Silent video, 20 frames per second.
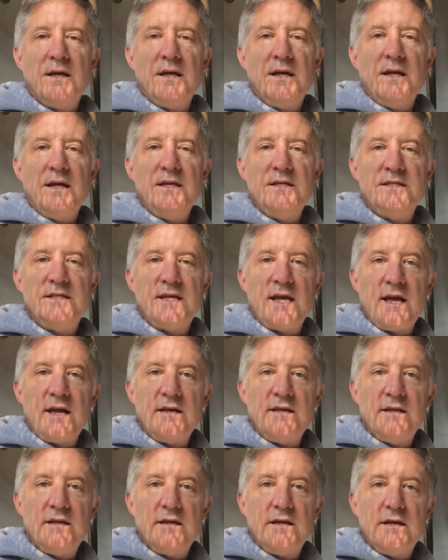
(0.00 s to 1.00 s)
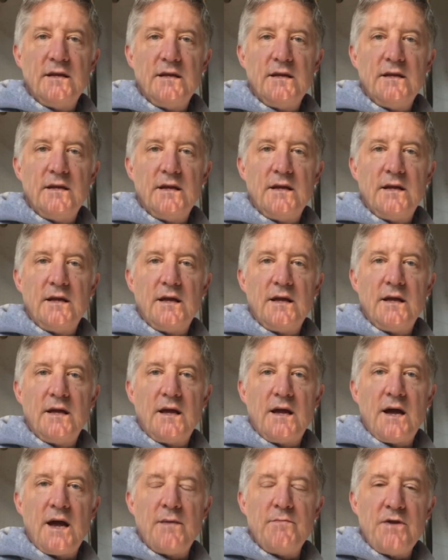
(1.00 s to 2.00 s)
He said,
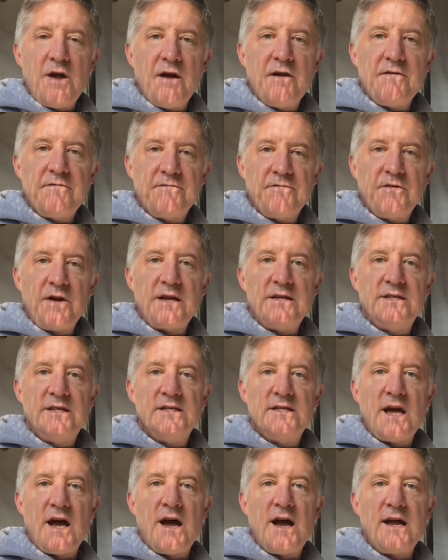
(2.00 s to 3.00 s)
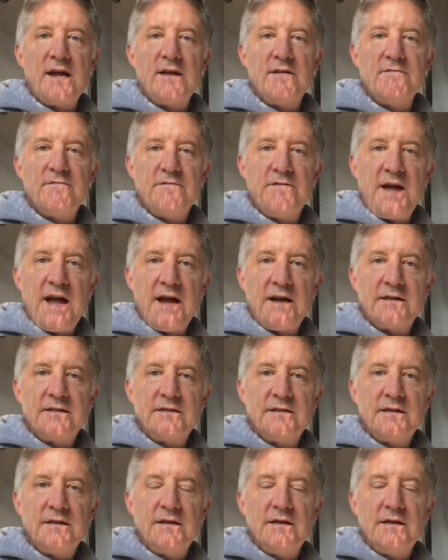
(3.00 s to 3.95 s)
"I'm not afraid to die. In fact,